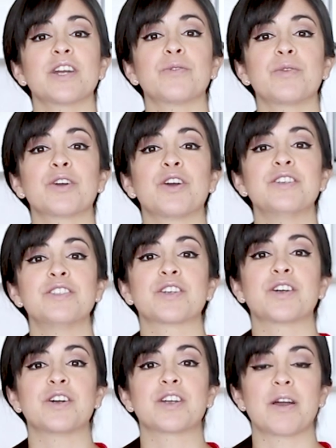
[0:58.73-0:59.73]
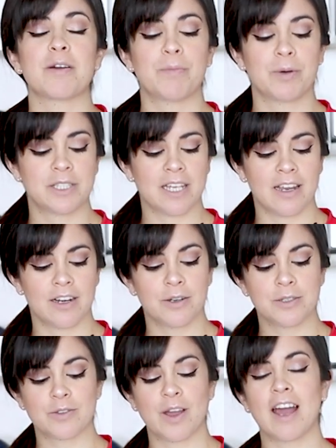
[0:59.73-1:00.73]
start, we're going to cook
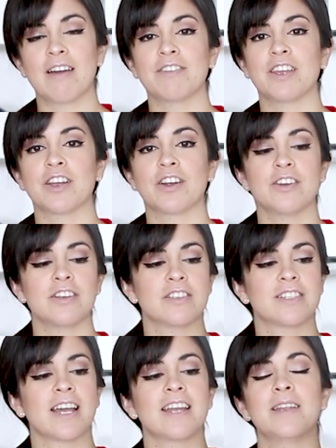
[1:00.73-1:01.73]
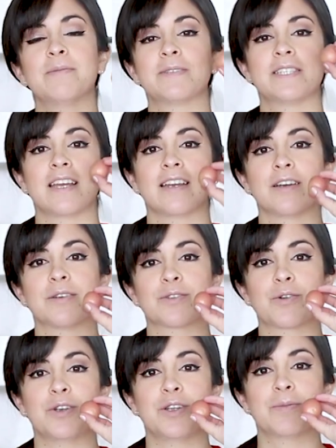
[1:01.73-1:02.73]
potatoes. So I have here tiny potatoes
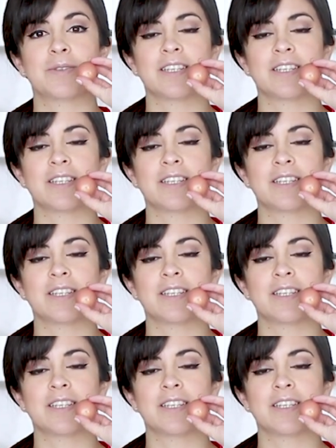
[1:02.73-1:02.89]
or new